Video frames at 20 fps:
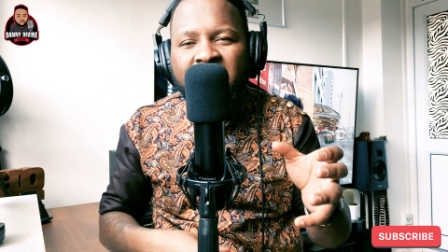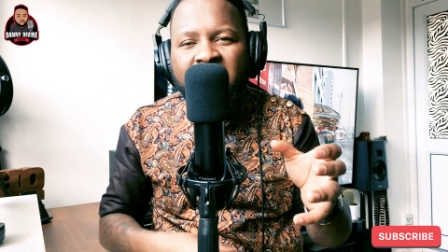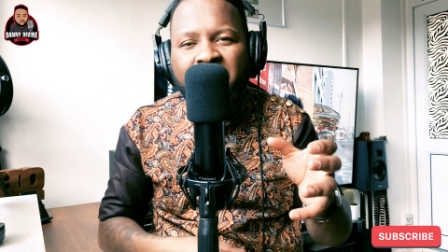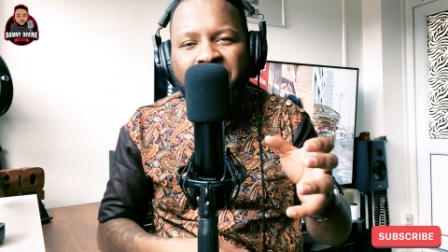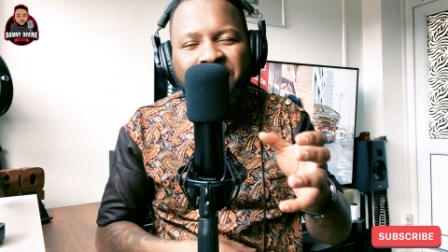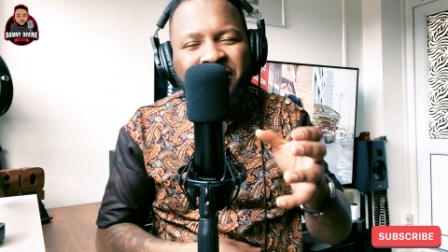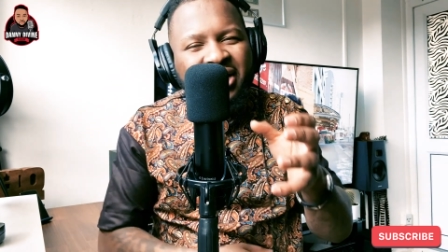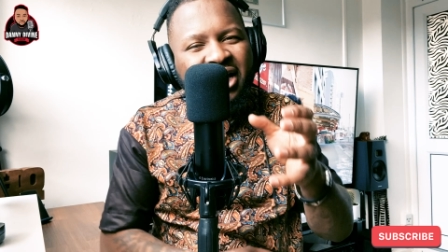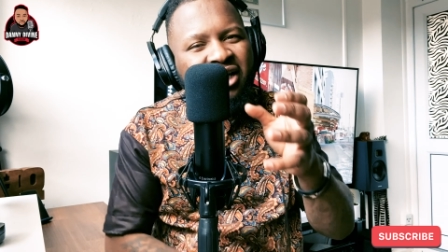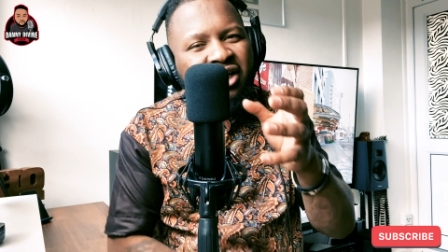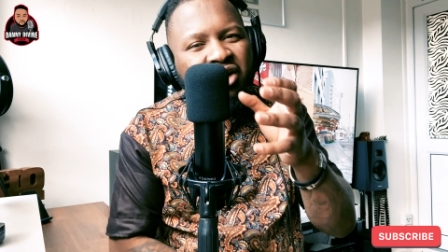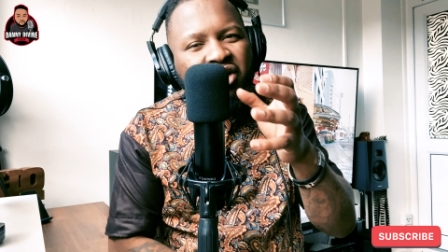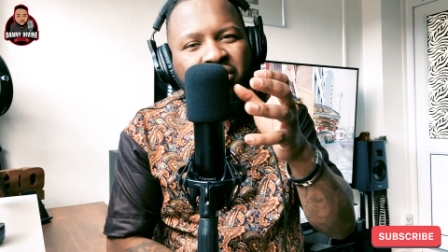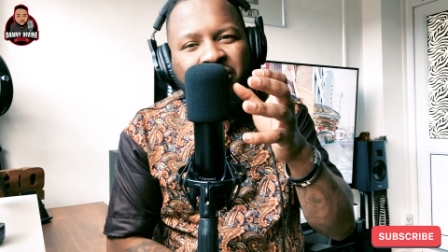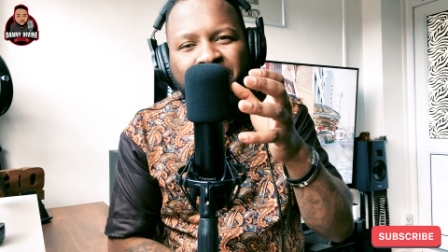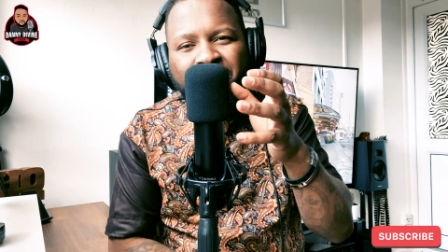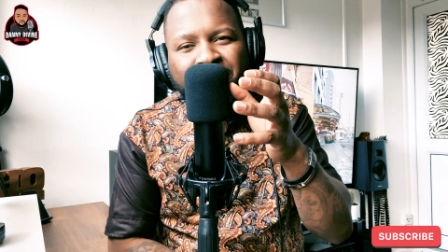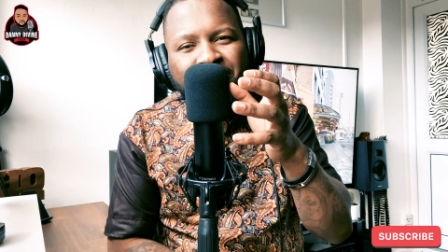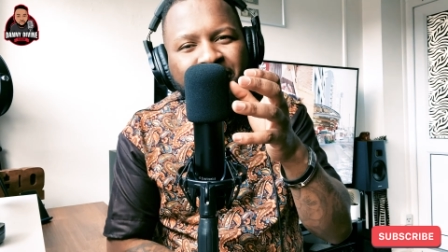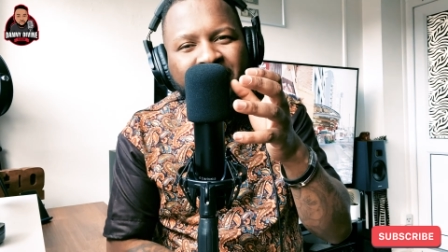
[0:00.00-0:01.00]
but they're the
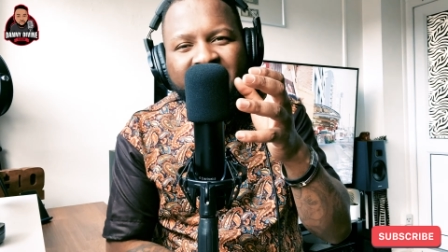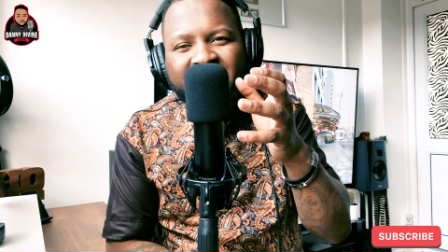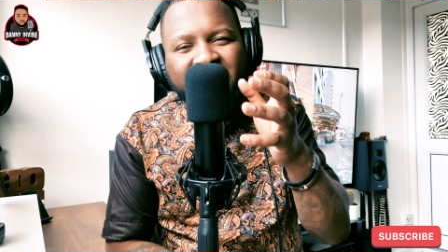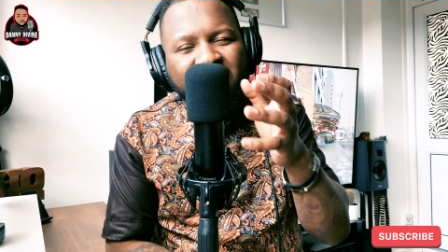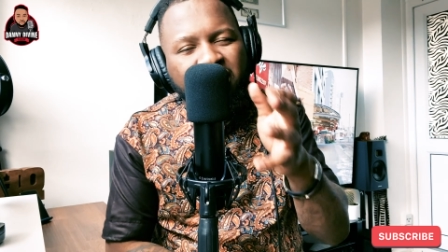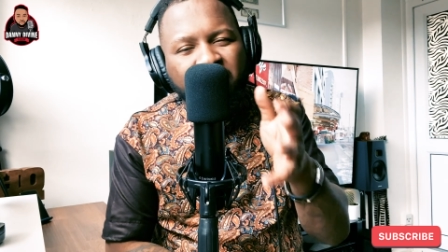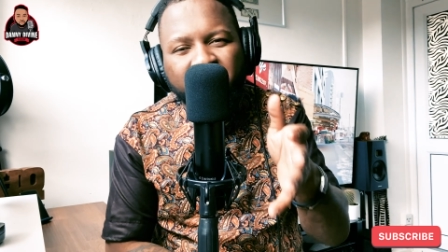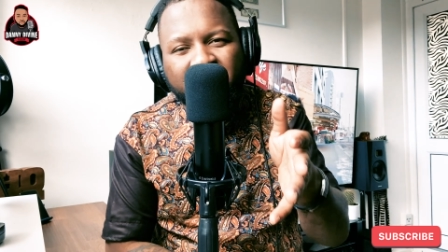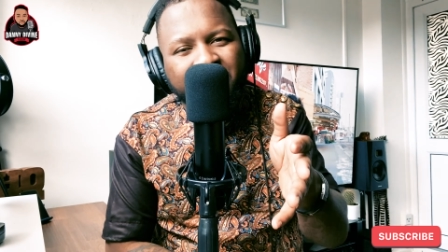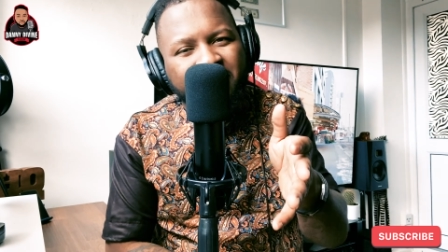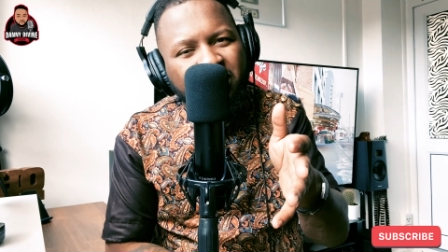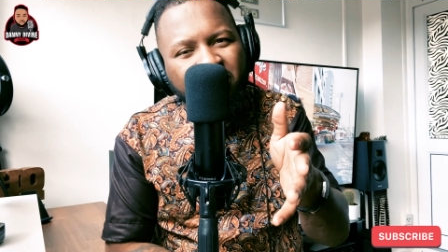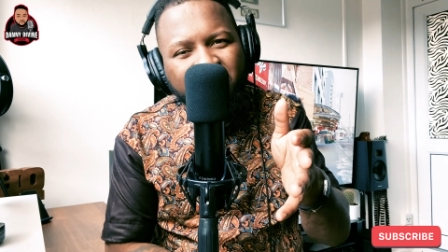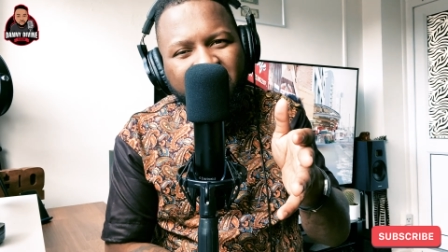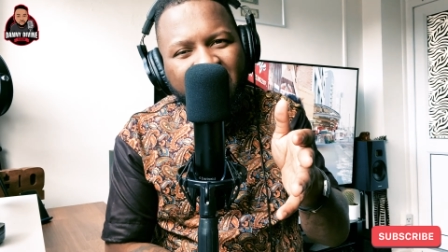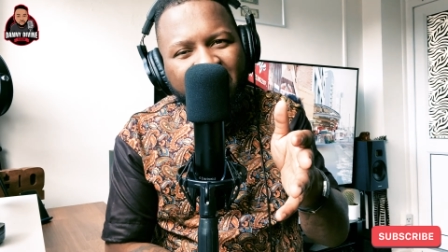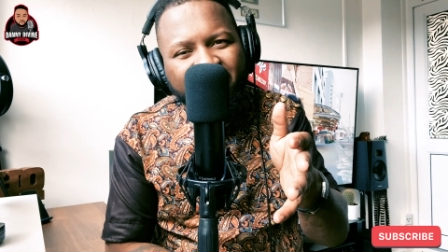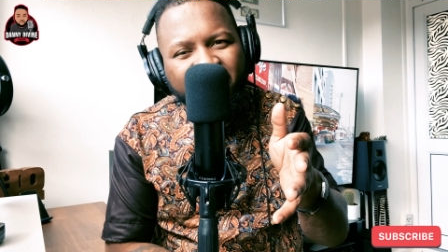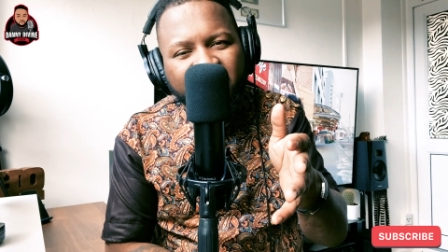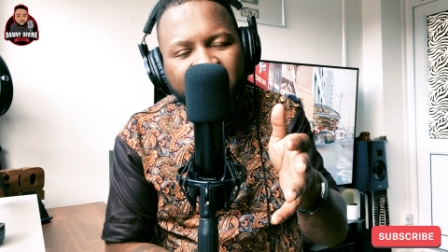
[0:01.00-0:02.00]
biggest criminals
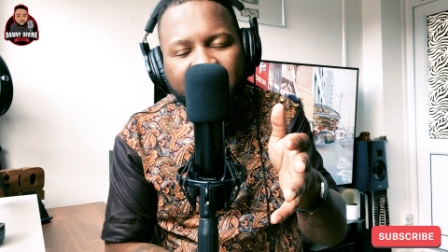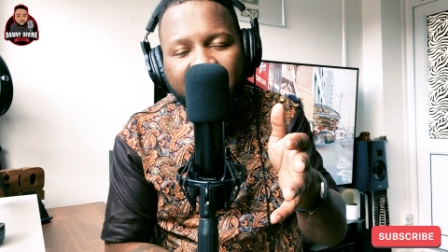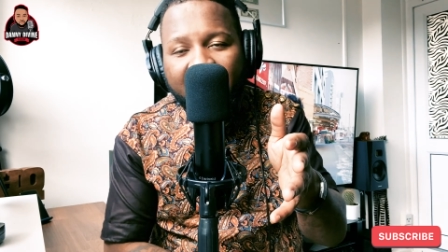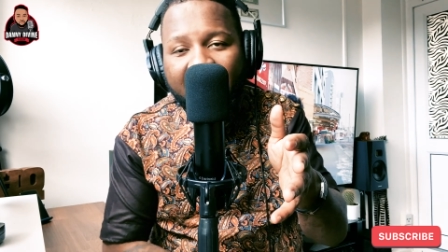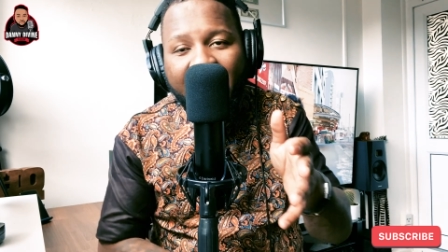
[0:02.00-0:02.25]
ever.